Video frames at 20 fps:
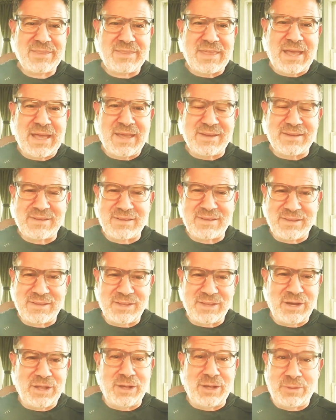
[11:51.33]
that,
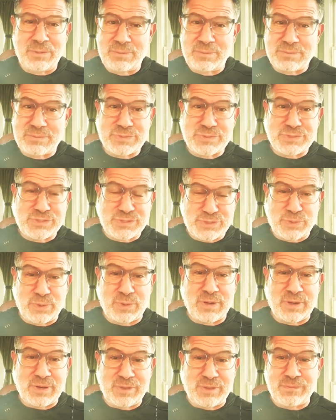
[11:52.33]
you know,
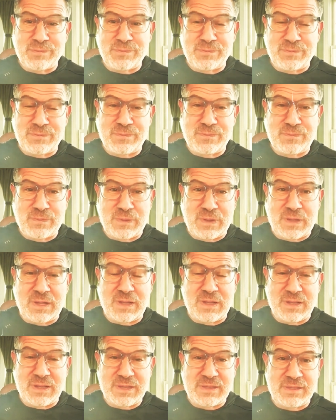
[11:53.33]
sort of
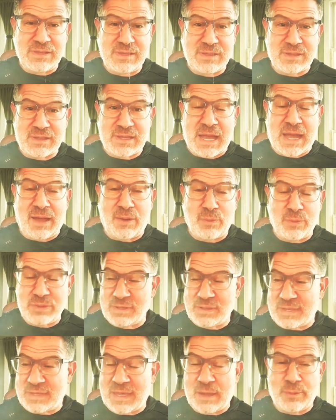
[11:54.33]
uh, you got
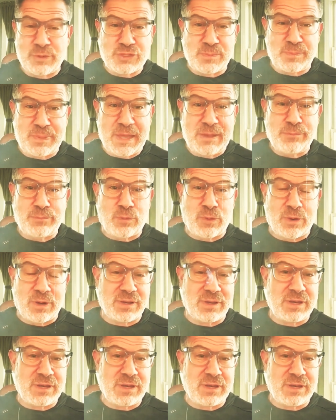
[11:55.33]
you get what you pay for.